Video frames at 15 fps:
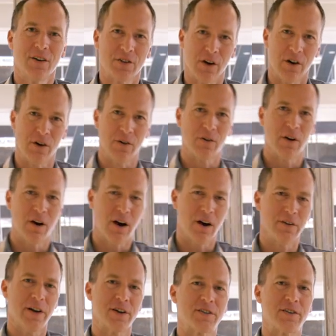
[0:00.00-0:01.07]
So our
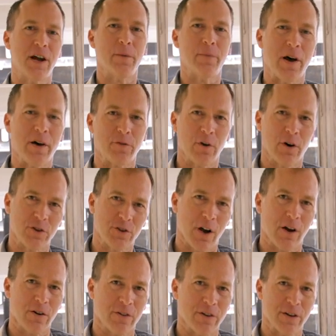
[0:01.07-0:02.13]
next step after our
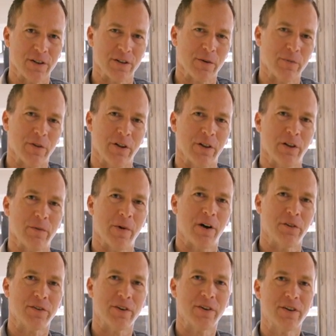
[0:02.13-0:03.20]
chocolate is completely
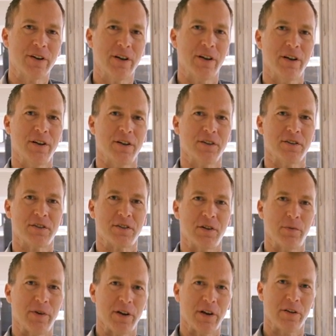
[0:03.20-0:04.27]
melted is to
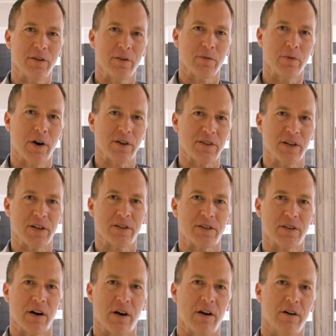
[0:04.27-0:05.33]
begin the
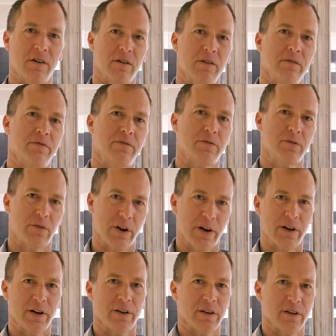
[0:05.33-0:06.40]
process of
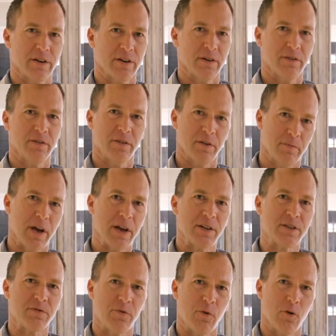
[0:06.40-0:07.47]
creating the, the
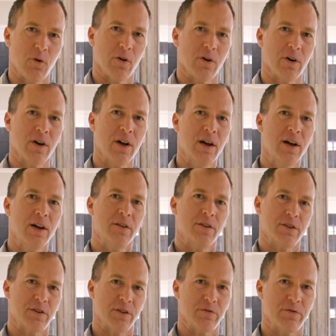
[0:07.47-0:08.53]
base for
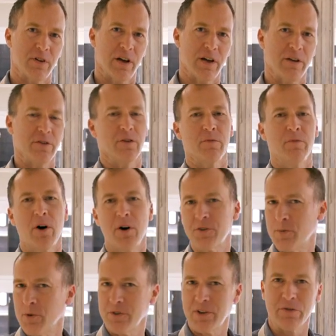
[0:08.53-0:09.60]
the soufflé. There are
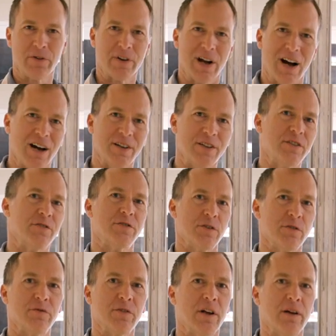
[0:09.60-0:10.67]
multiple different kinds of
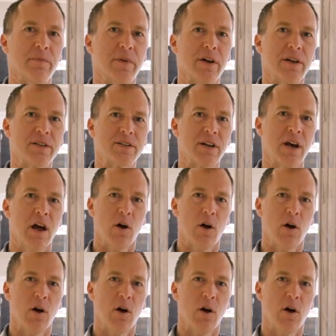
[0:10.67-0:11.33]
soufflé base.